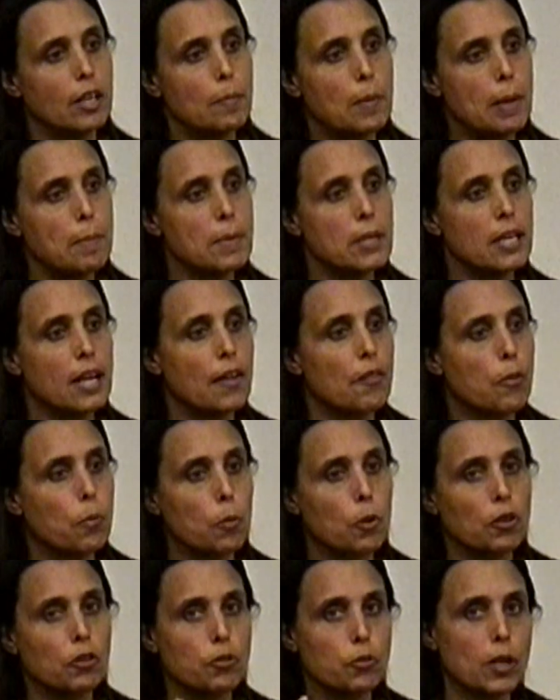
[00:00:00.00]
You know, maybe not
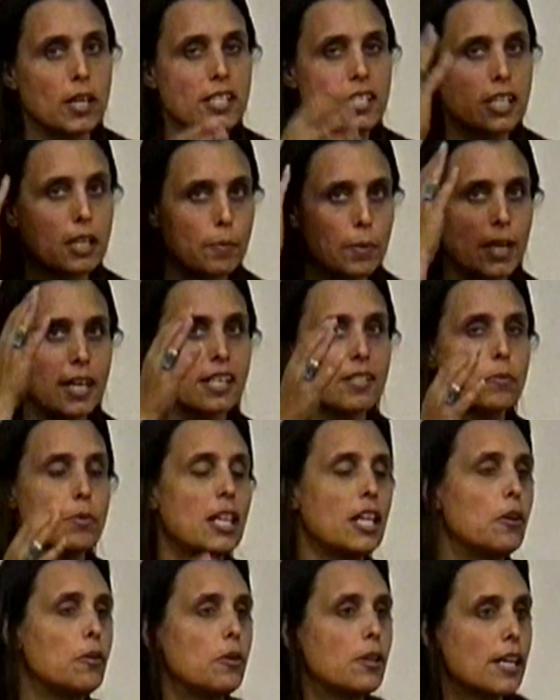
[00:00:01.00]
the World Trade Center
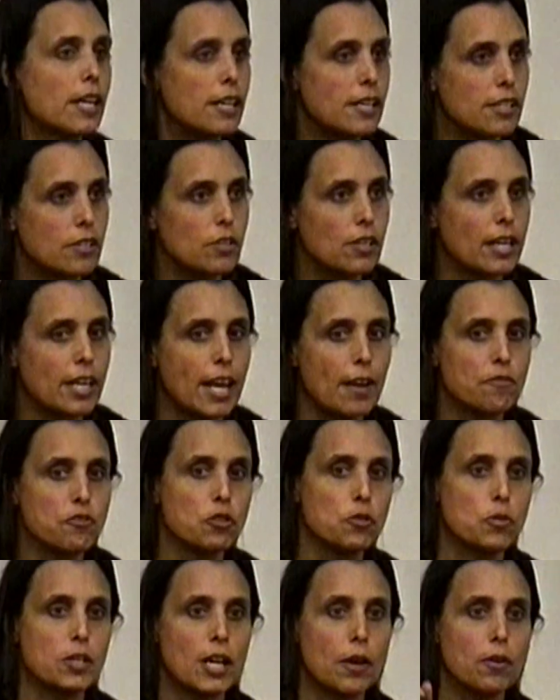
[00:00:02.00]
because they don't do not
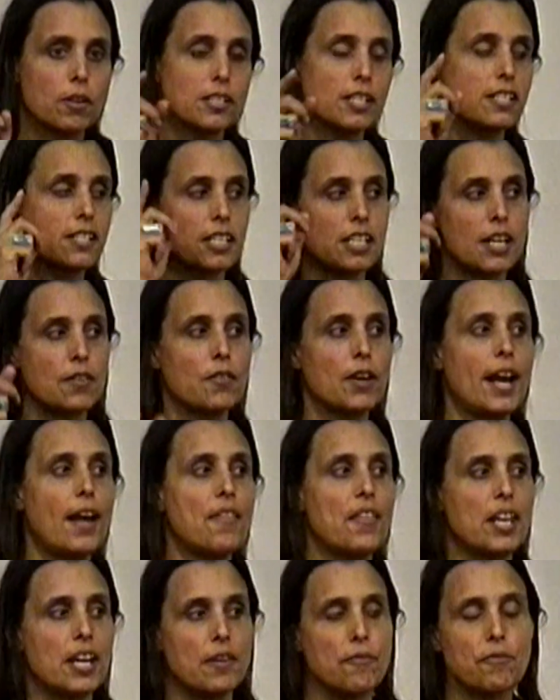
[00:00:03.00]
have two towers because they never
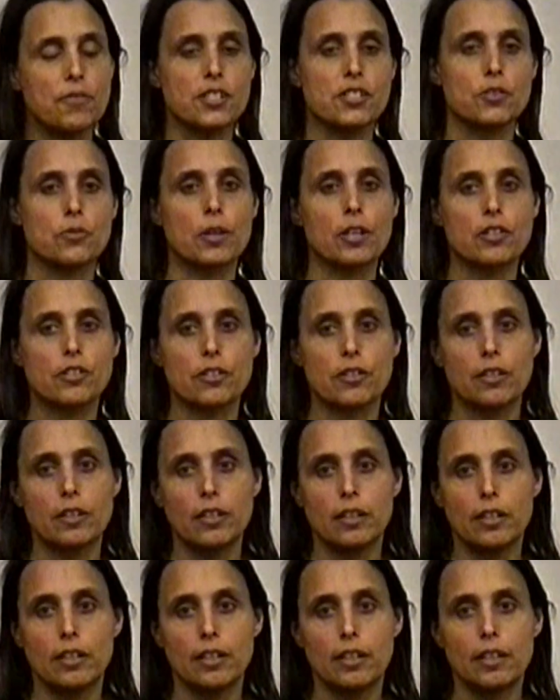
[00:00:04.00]
had the infrastructure.
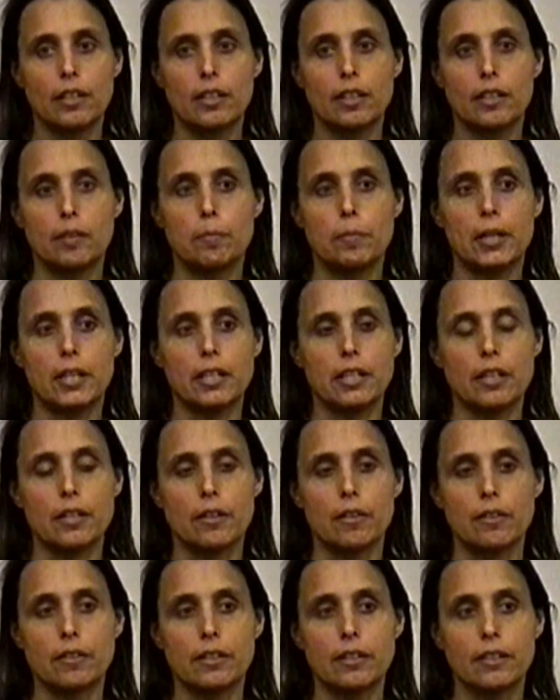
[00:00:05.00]
But
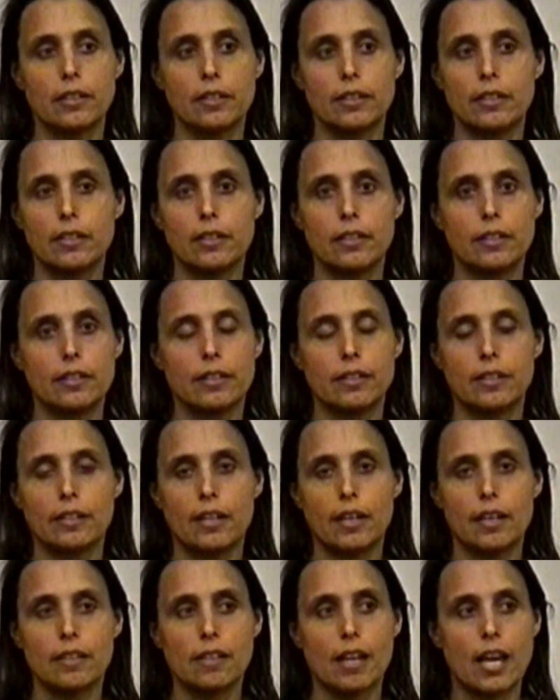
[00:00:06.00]
you know,
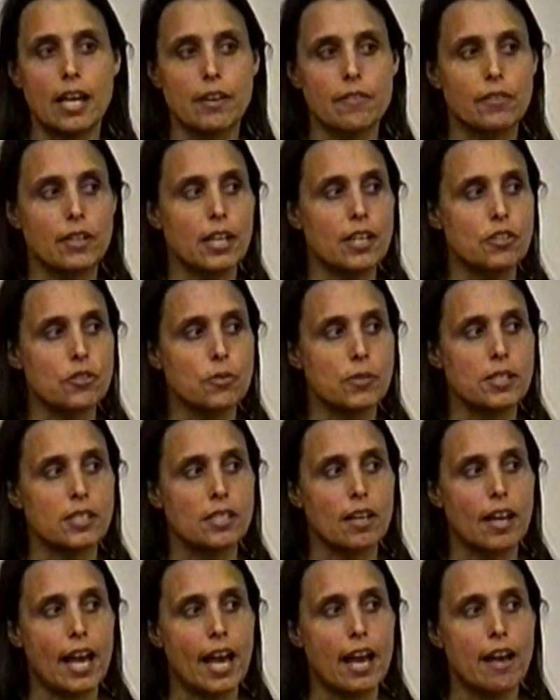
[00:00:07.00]
a lot of
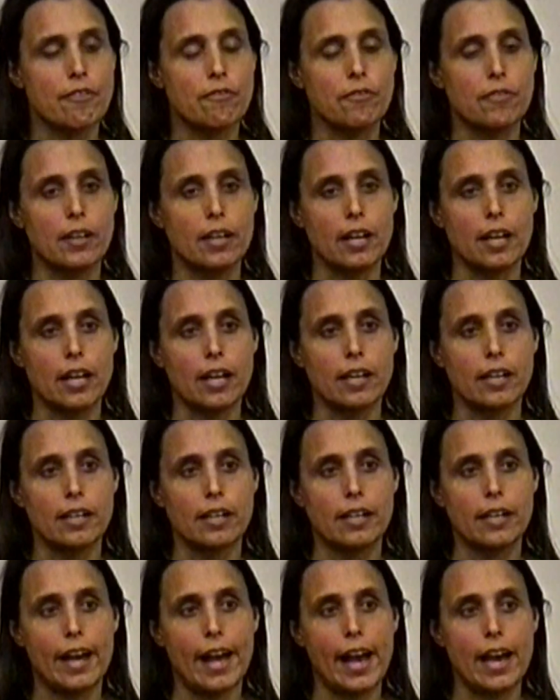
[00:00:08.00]
countries have had, uh,
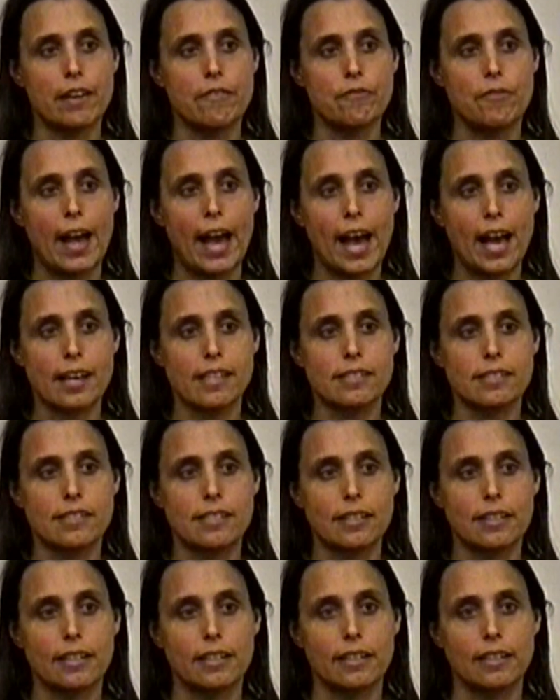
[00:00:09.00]
had
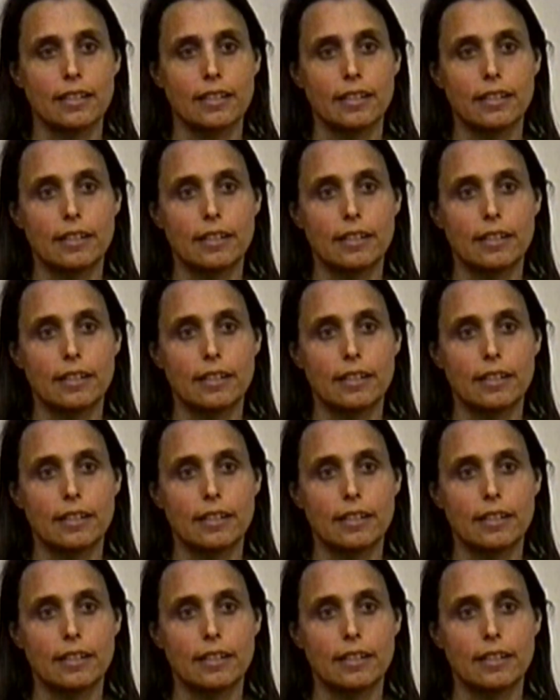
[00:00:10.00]
vast, uh,